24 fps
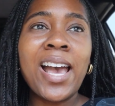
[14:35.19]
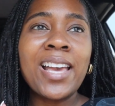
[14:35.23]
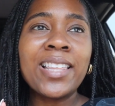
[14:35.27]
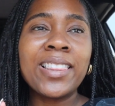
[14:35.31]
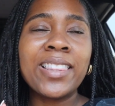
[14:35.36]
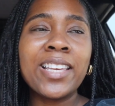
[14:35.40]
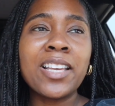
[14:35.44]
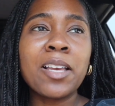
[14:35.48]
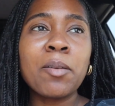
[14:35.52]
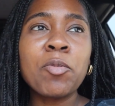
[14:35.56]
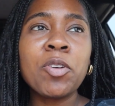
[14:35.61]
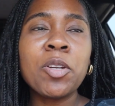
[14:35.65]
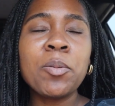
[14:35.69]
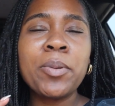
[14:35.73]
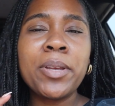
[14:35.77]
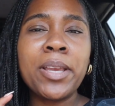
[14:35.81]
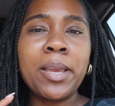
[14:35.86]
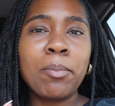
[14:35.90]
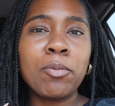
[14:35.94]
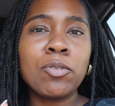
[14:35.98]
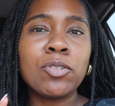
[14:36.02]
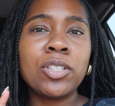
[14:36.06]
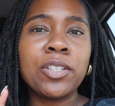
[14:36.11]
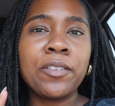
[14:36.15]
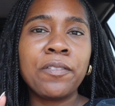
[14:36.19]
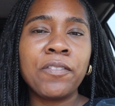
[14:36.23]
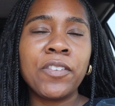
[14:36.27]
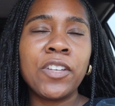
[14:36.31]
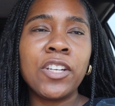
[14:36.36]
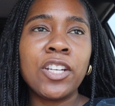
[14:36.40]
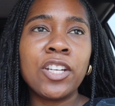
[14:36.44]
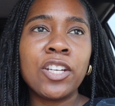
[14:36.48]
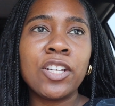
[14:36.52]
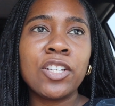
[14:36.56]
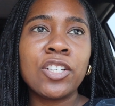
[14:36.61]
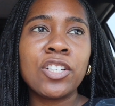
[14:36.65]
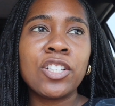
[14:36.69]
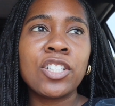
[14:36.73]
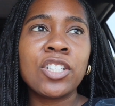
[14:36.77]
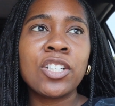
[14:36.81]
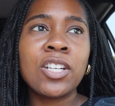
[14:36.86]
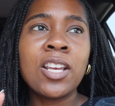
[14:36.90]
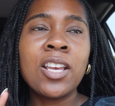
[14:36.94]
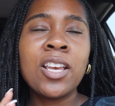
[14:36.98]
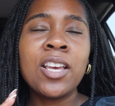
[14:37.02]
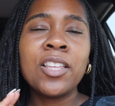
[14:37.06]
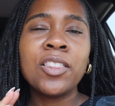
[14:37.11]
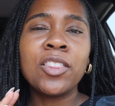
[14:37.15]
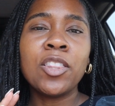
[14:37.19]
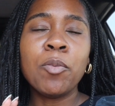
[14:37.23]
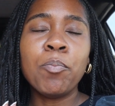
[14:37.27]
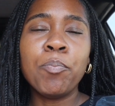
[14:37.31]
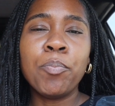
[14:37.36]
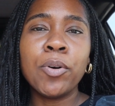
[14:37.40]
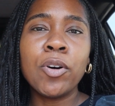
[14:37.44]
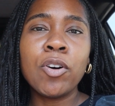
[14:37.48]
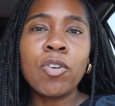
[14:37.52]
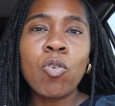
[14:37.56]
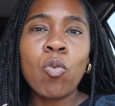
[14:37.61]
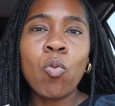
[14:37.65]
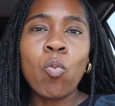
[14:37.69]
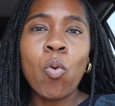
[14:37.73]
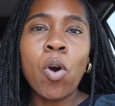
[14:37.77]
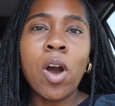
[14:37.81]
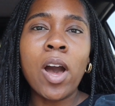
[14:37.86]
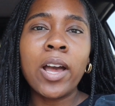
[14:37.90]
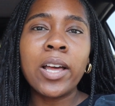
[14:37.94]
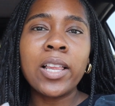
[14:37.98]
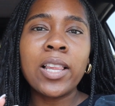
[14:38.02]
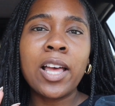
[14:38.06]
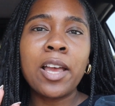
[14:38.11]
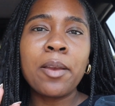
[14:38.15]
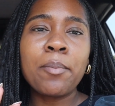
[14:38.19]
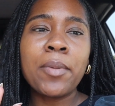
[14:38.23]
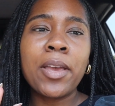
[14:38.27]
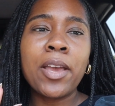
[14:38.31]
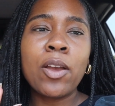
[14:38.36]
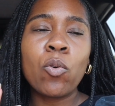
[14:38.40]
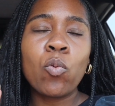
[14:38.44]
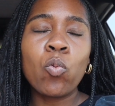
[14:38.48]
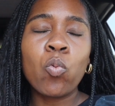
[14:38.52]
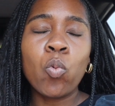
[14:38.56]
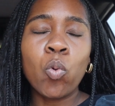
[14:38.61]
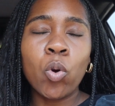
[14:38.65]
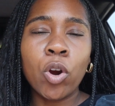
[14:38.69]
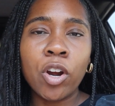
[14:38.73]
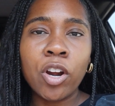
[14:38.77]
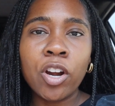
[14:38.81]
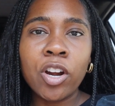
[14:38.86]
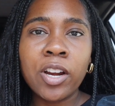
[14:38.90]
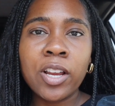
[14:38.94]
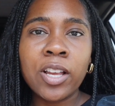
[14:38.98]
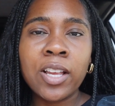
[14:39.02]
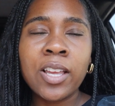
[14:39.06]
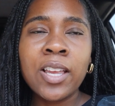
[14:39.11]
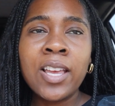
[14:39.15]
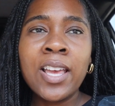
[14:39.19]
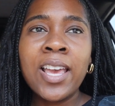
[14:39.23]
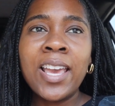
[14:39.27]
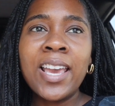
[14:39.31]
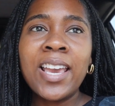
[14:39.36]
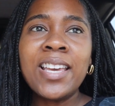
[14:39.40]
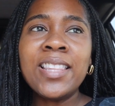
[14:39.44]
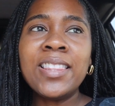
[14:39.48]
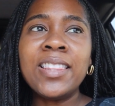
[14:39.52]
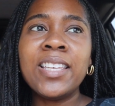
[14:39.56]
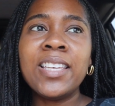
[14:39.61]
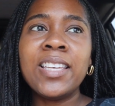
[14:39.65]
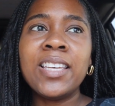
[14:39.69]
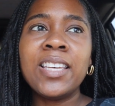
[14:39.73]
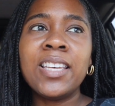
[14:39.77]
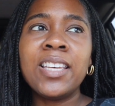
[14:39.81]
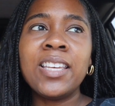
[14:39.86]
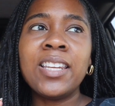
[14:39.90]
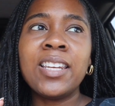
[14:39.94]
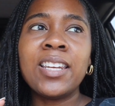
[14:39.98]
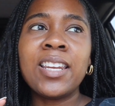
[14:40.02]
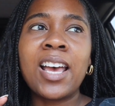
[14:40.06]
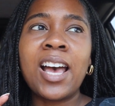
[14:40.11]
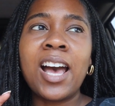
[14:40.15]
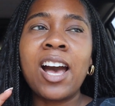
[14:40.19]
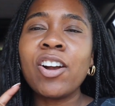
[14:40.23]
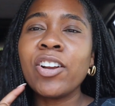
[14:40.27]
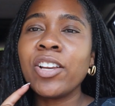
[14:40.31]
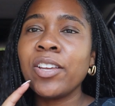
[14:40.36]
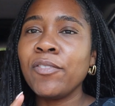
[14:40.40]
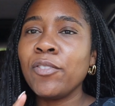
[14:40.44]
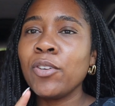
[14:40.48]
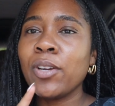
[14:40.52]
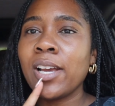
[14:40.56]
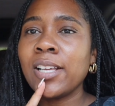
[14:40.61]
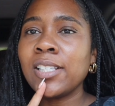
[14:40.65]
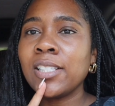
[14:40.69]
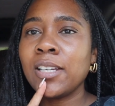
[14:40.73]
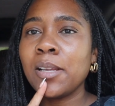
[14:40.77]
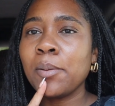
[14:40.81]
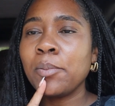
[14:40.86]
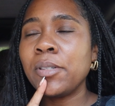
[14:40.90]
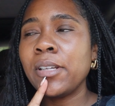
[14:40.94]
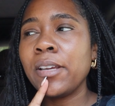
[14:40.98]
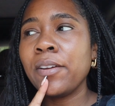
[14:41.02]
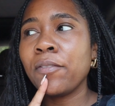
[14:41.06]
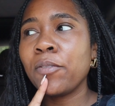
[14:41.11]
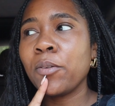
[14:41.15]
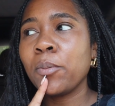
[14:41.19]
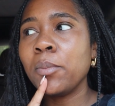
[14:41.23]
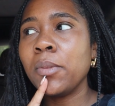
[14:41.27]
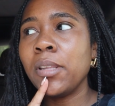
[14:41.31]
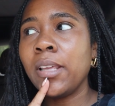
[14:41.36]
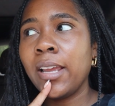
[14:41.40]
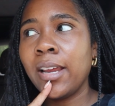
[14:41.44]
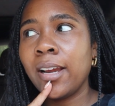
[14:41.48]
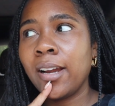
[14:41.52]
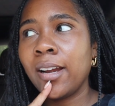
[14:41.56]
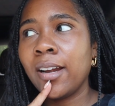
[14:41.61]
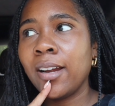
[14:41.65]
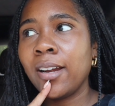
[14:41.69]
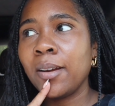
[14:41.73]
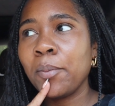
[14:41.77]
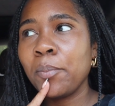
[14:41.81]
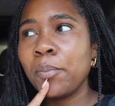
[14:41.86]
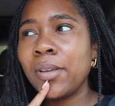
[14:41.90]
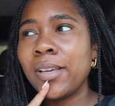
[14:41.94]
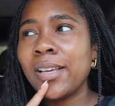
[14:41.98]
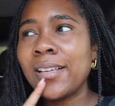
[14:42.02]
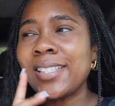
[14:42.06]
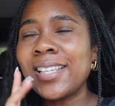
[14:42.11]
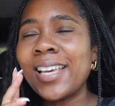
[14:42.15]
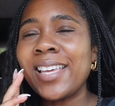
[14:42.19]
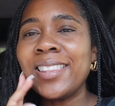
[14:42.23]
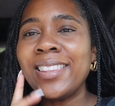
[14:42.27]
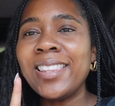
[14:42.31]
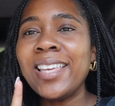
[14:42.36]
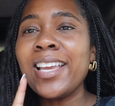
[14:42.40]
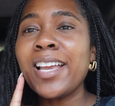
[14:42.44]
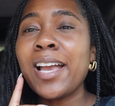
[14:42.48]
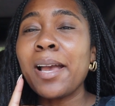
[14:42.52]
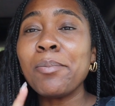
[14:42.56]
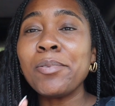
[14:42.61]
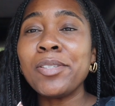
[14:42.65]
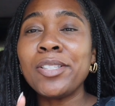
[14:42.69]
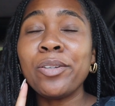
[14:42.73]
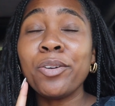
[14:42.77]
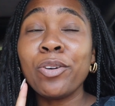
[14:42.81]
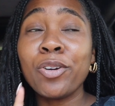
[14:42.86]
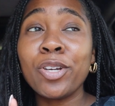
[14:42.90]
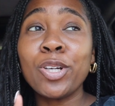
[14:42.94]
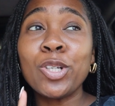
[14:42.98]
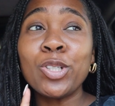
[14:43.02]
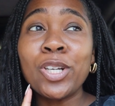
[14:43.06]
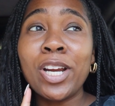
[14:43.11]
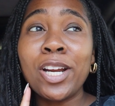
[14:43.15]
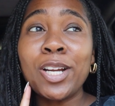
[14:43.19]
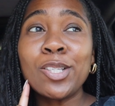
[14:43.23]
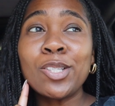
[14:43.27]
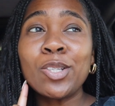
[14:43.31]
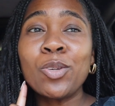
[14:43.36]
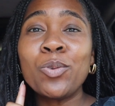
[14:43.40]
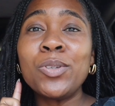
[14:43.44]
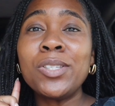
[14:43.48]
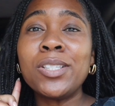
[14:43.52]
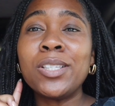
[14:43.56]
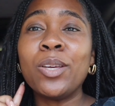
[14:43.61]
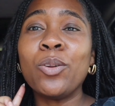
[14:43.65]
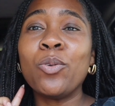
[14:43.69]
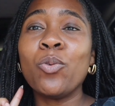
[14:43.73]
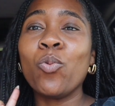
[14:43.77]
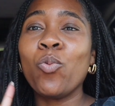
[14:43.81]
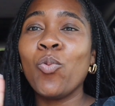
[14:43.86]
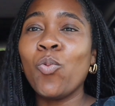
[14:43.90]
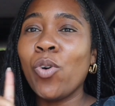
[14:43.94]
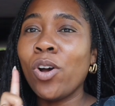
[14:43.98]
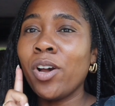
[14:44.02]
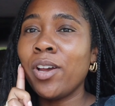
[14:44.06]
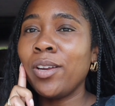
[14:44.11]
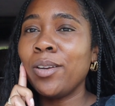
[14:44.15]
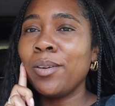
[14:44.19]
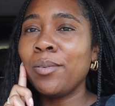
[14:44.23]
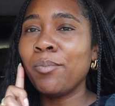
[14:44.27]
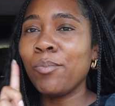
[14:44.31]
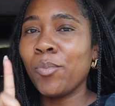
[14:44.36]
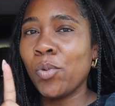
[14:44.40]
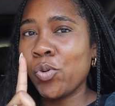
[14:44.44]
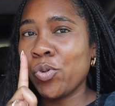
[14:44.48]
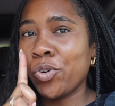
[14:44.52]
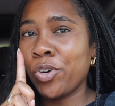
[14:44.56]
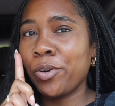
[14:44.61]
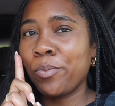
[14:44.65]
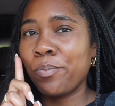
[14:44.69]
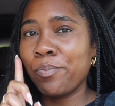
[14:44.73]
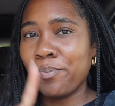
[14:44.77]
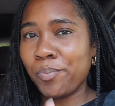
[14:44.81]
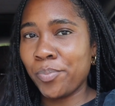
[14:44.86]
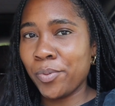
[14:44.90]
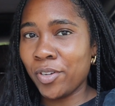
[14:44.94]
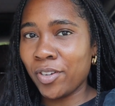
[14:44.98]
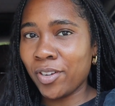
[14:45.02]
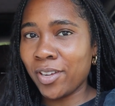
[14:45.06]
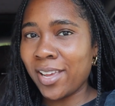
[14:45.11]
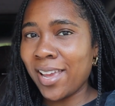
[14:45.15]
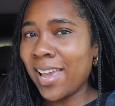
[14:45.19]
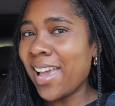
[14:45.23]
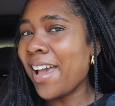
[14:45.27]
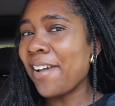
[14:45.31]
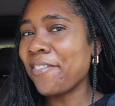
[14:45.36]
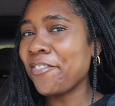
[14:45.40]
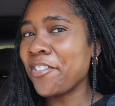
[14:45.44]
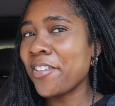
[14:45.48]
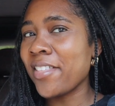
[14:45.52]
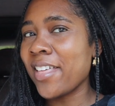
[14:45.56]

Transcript: I think I'm gonna be able to finish the book while I'm at work, and then I'll give you guys an update from there, because I think I'm still gonna try to squeeze in one more book after